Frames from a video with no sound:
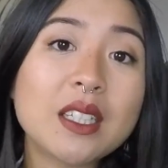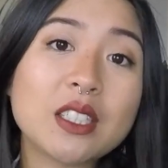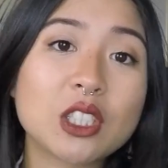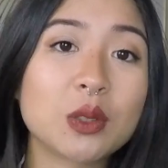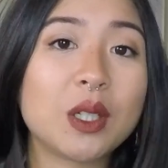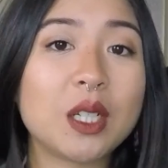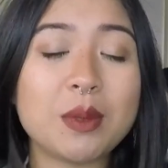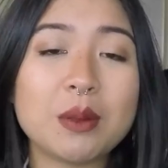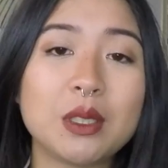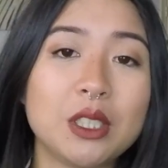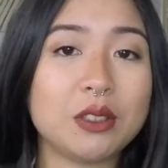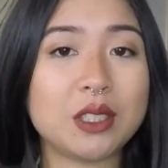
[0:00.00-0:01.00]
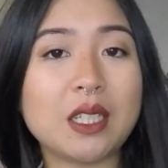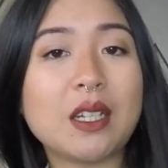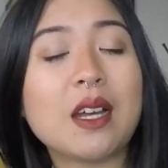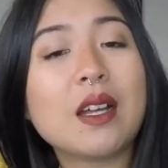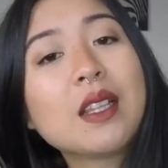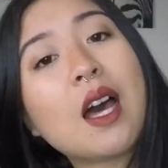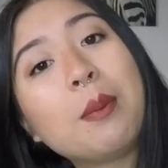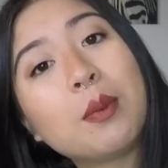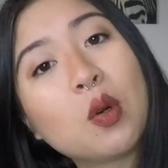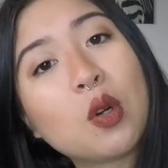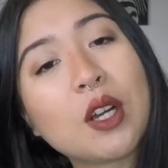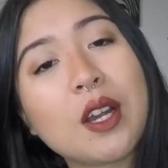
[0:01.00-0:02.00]
I just want to be able to use it a lot
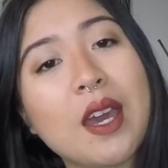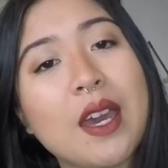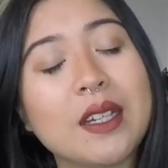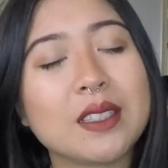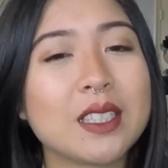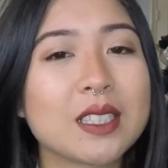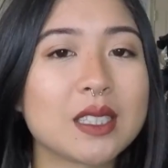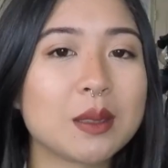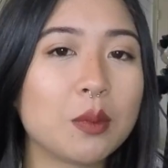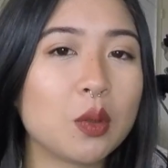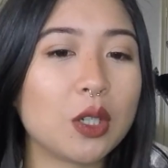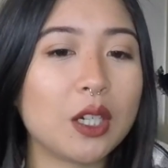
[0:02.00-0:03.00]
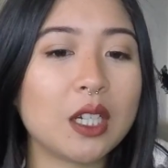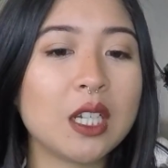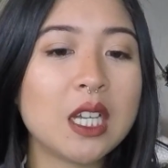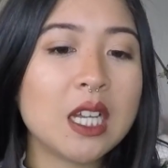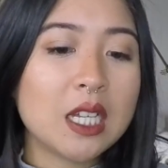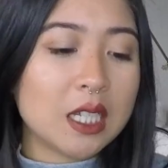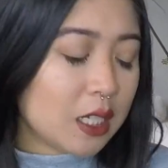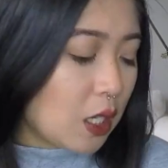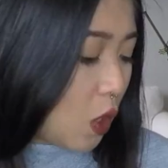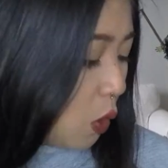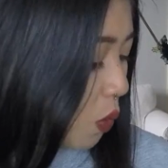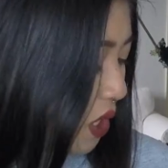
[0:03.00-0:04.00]
more and get some more
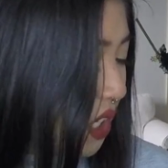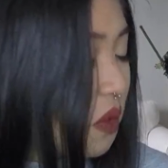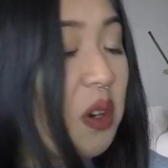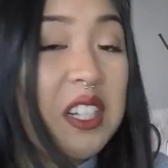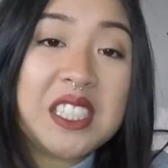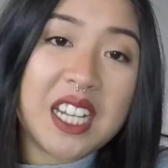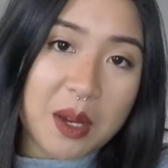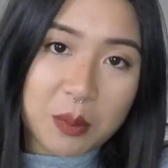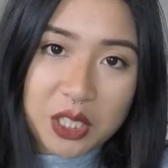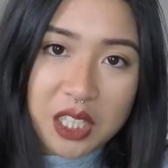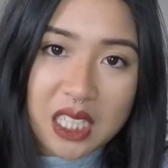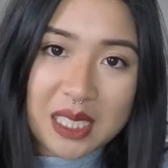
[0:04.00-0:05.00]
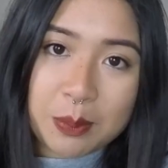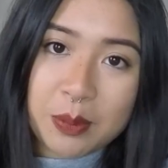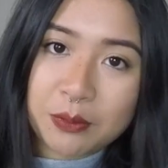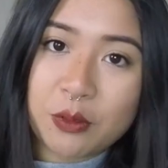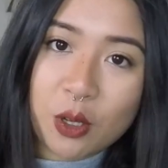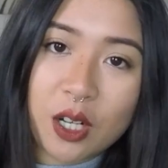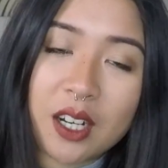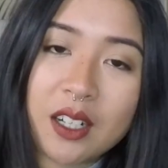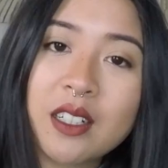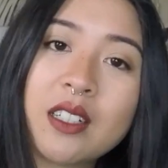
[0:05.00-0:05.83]
one on one time with it before